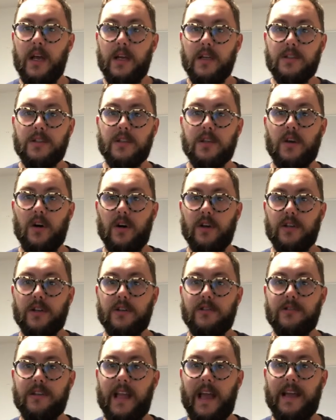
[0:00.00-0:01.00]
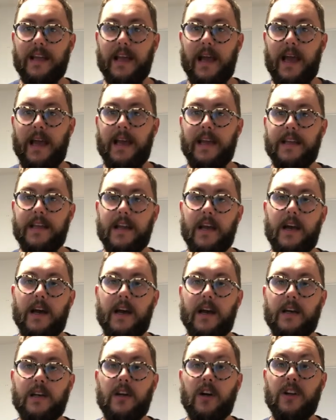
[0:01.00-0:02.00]
to kind of create
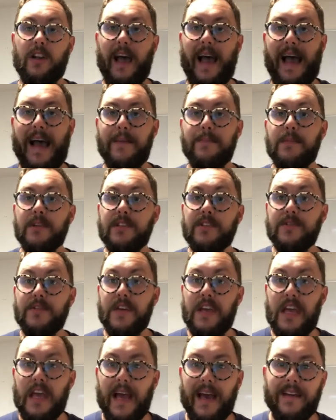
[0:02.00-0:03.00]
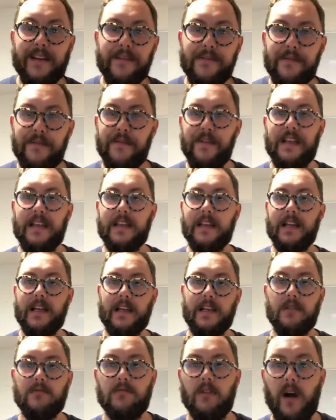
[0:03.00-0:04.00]
a kind of atmosphere and a
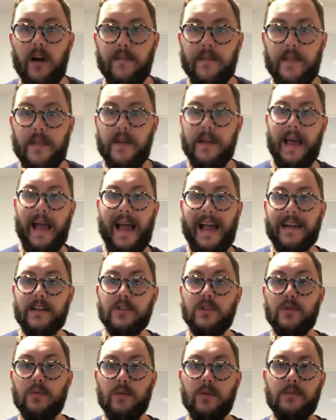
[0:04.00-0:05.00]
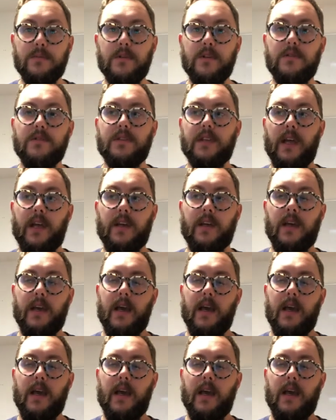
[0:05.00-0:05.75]
feeling rather than actual music.